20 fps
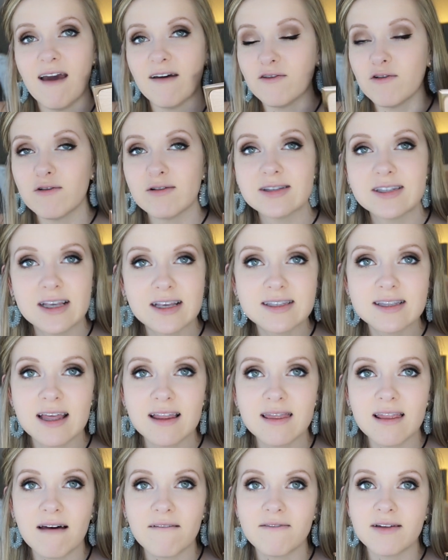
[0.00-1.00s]
Everyone says
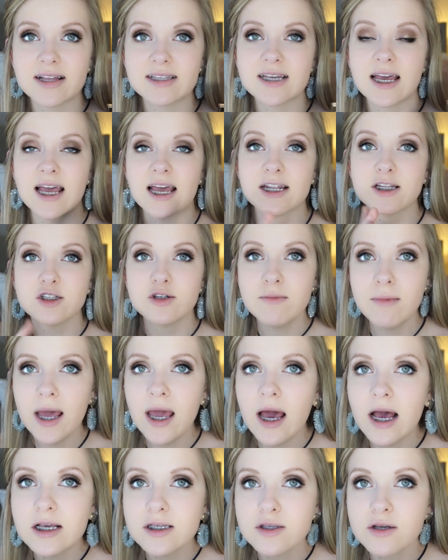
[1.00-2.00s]
they love it. And do
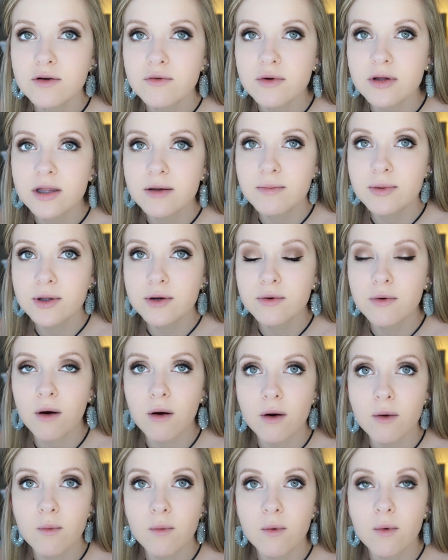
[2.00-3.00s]
my eyes look really blue
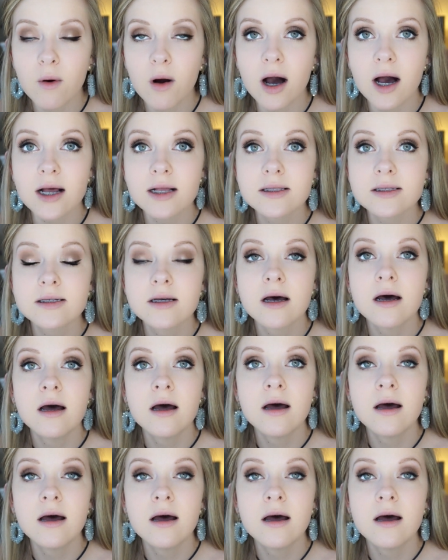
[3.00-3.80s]
or what?